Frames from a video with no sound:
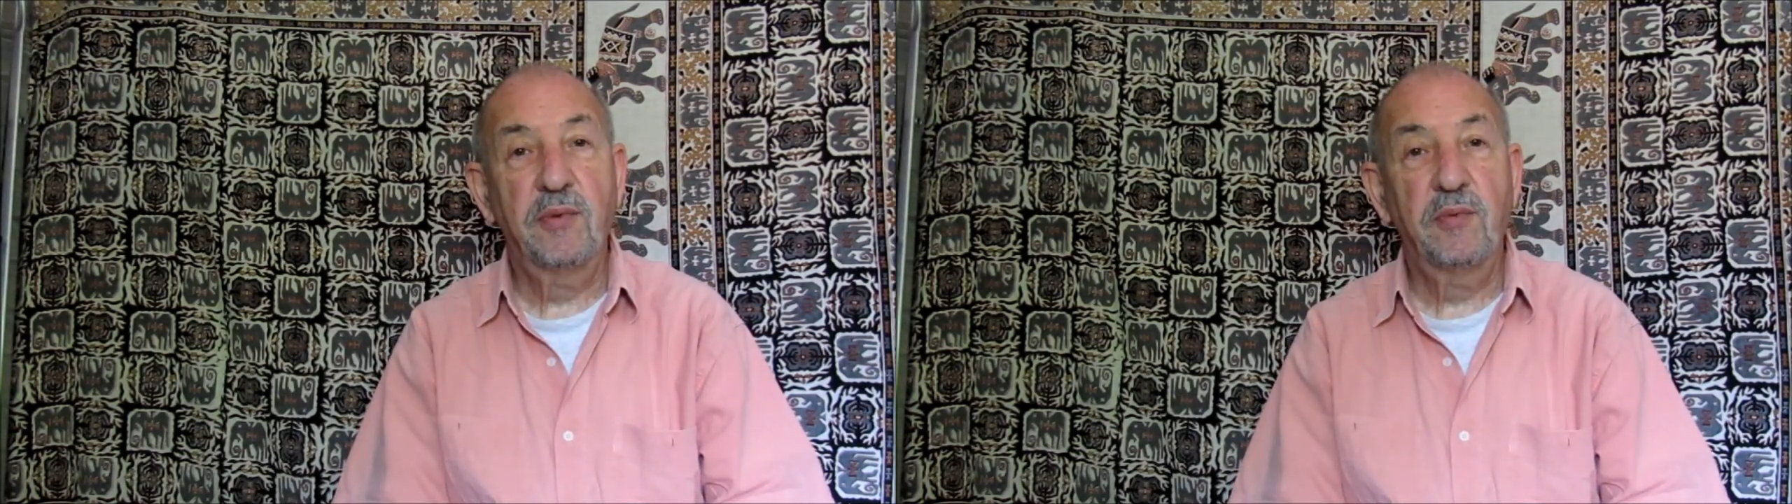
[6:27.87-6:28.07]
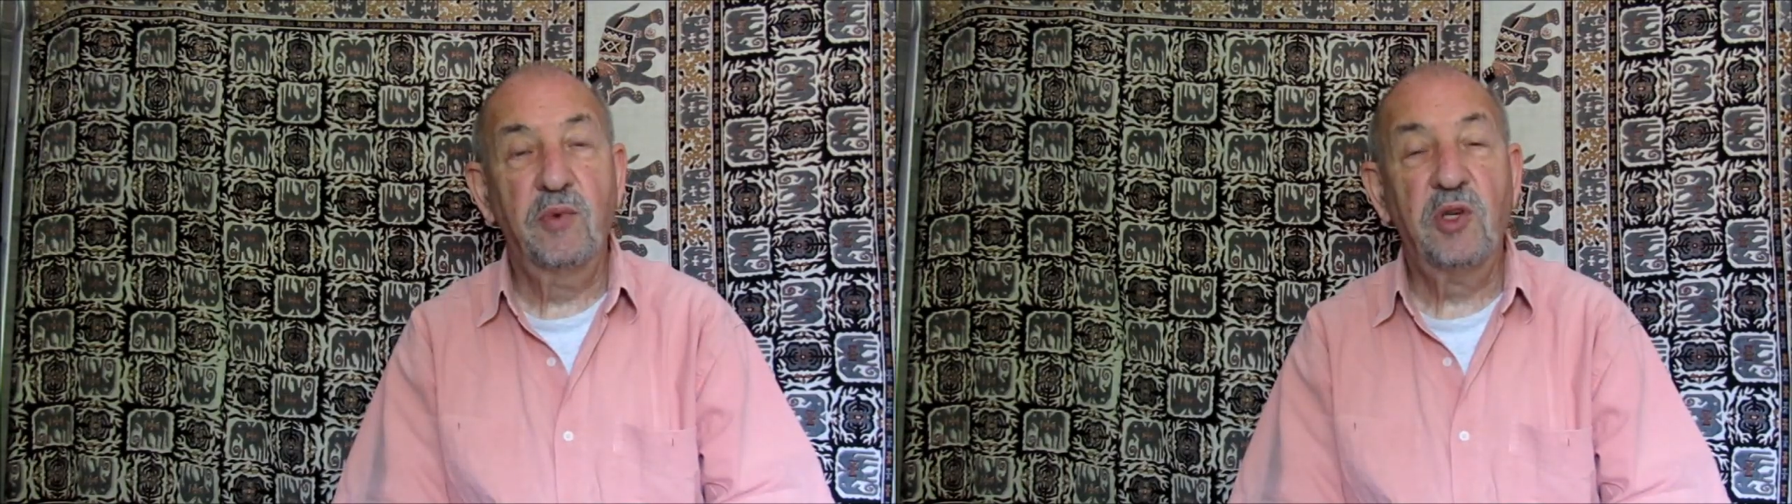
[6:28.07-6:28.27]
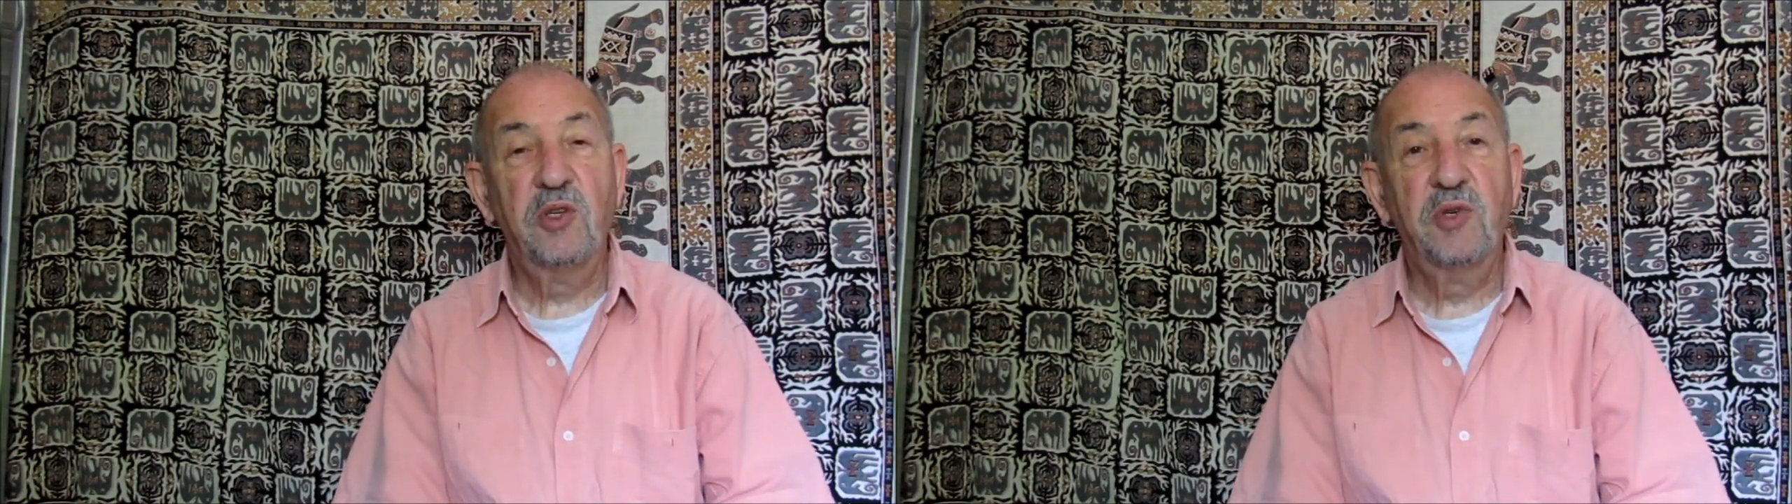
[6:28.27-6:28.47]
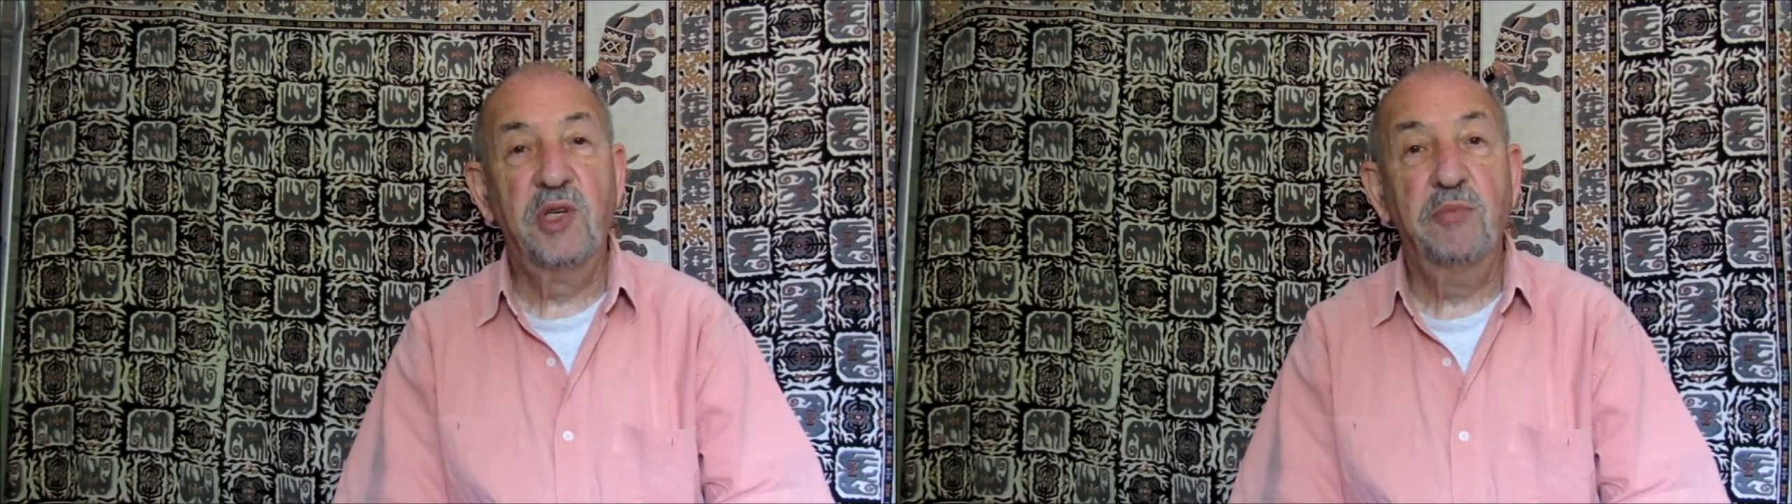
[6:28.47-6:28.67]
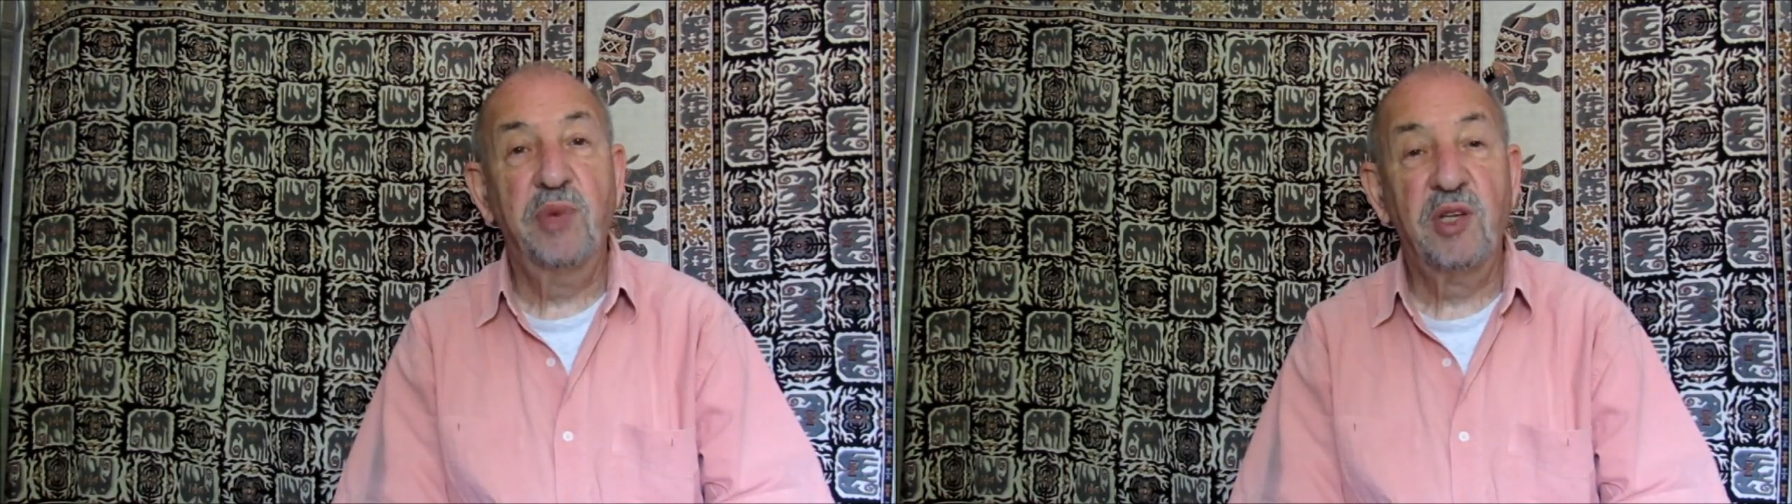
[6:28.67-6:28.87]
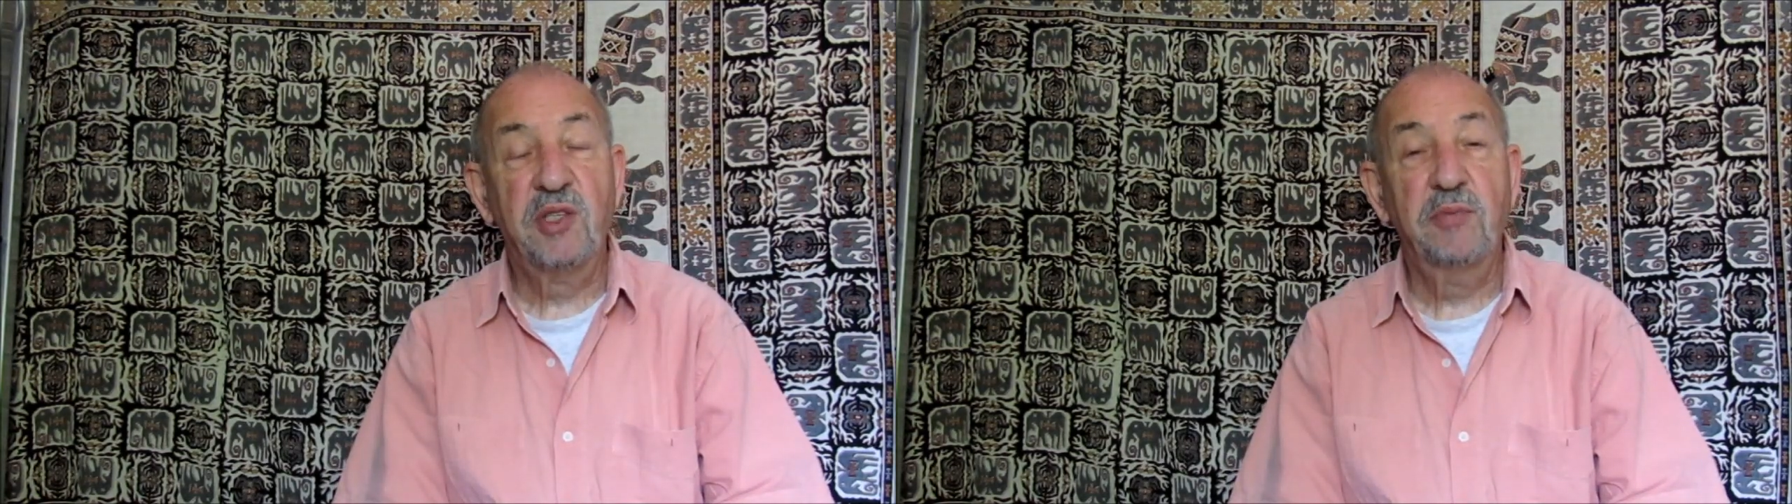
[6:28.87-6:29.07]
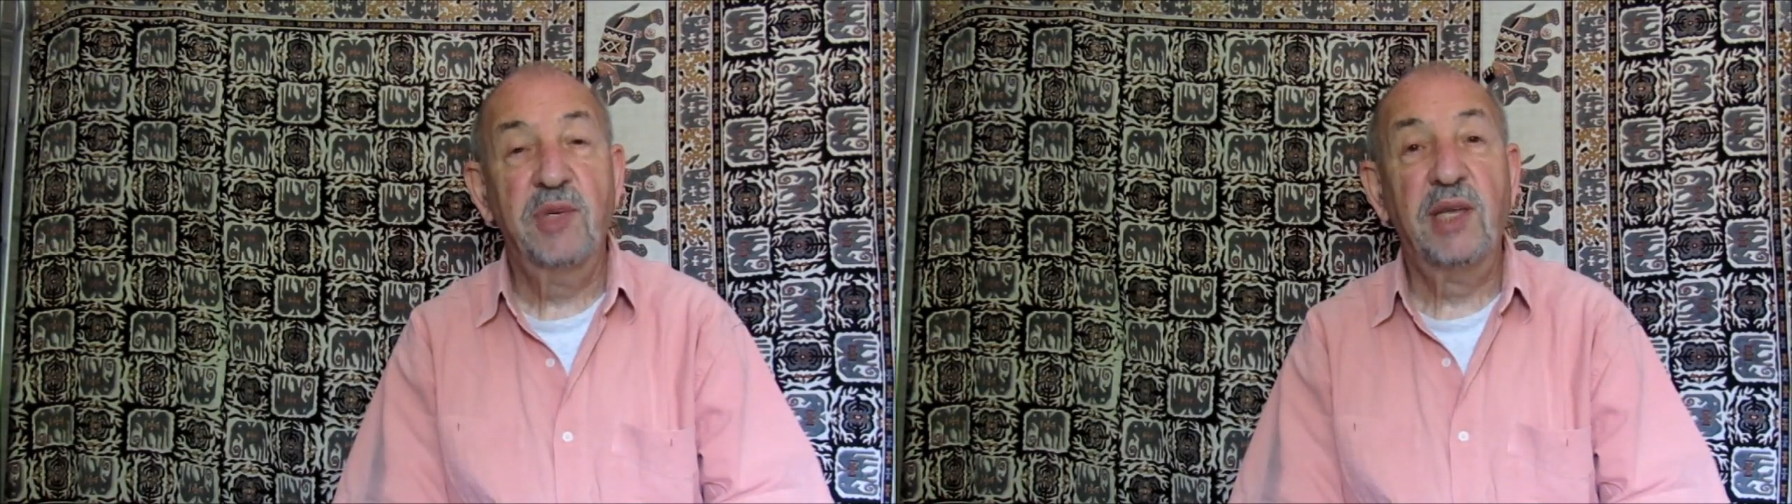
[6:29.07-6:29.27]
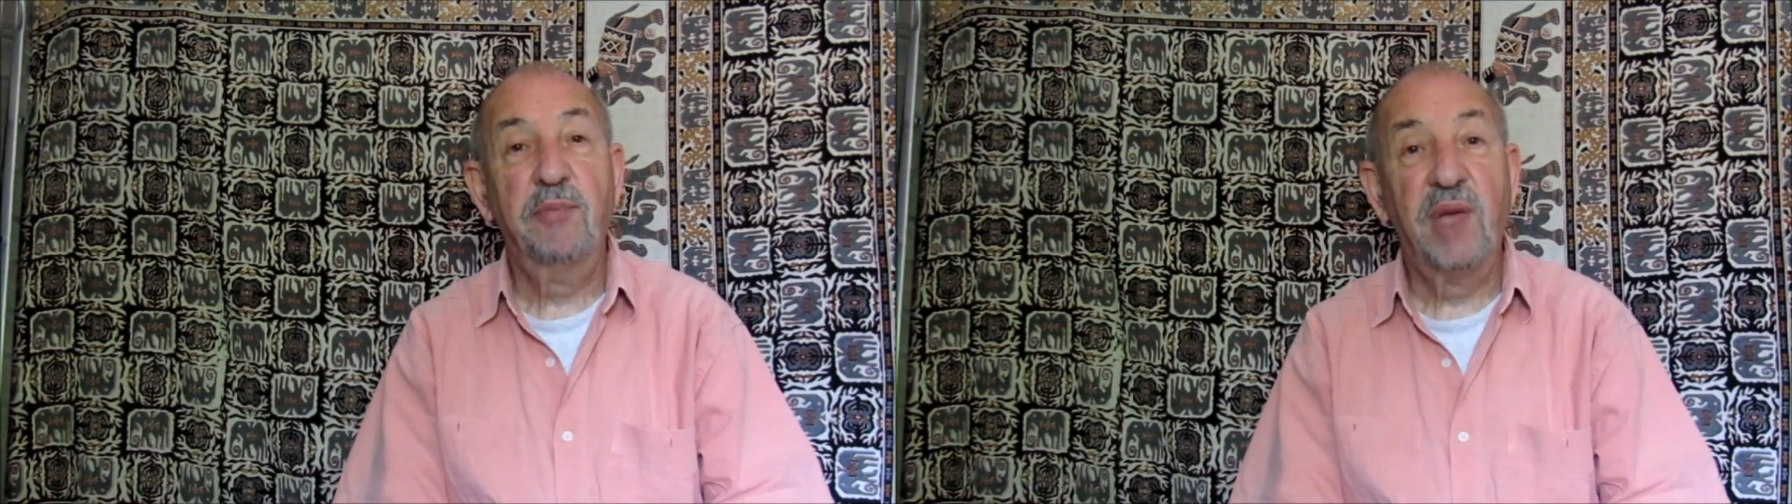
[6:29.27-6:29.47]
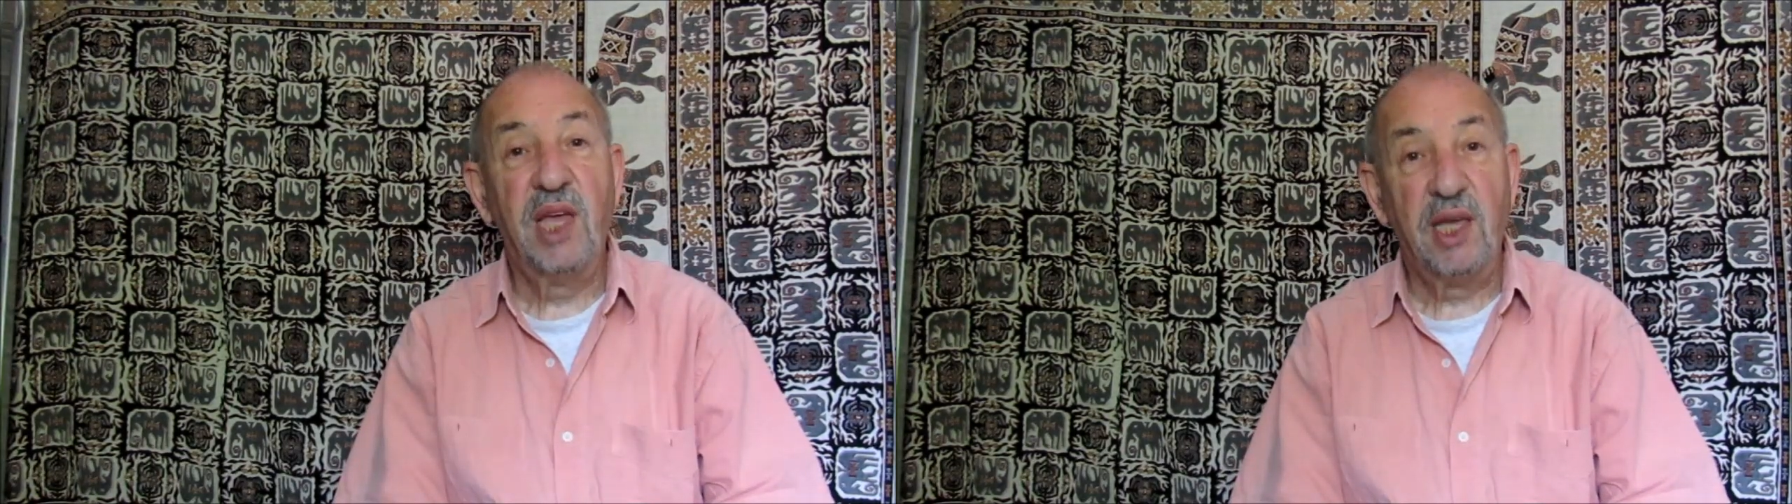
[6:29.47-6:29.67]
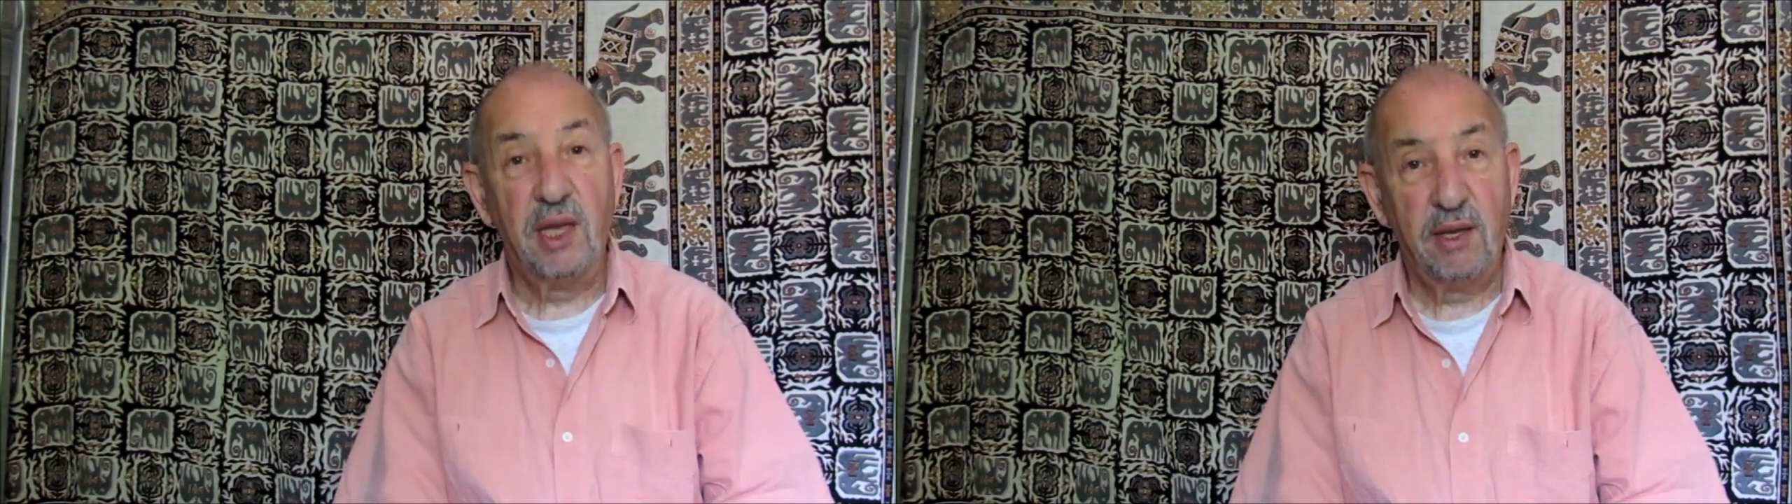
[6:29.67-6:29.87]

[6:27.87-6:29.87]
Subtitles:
what you can possibly be.